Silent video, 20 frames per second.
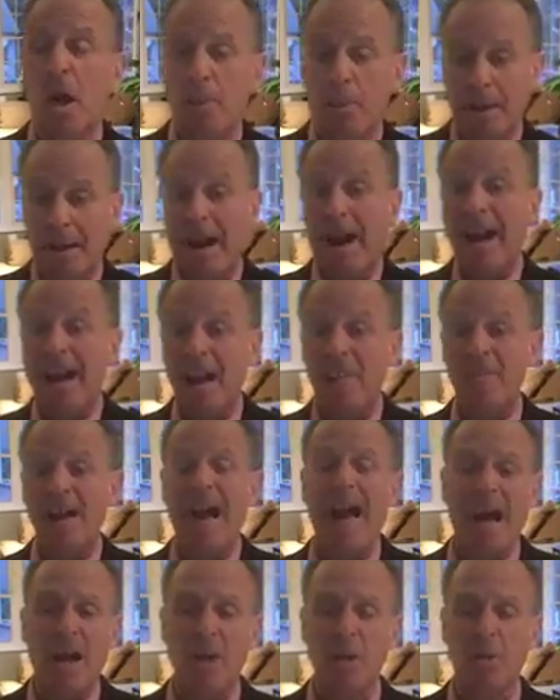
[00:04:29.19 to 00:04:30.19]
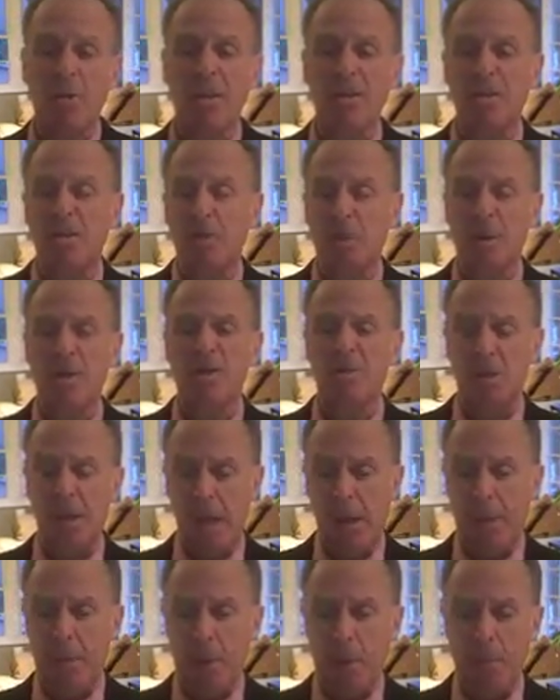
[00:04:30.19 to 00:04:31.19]
But I have actually switched
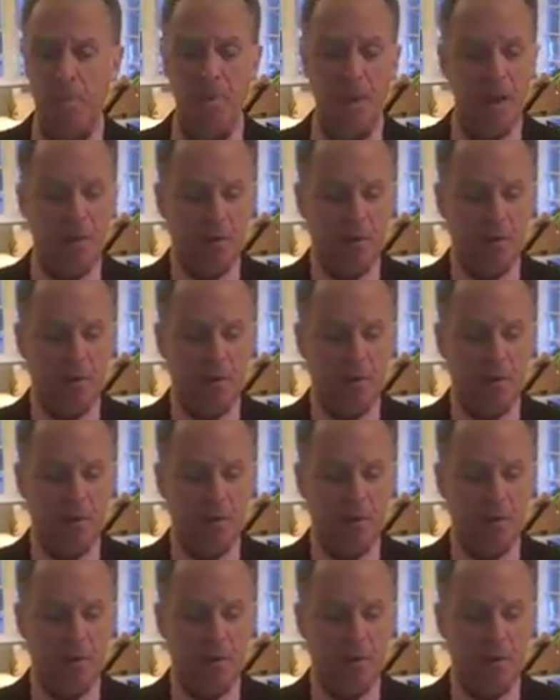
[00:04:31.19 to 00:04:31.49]
people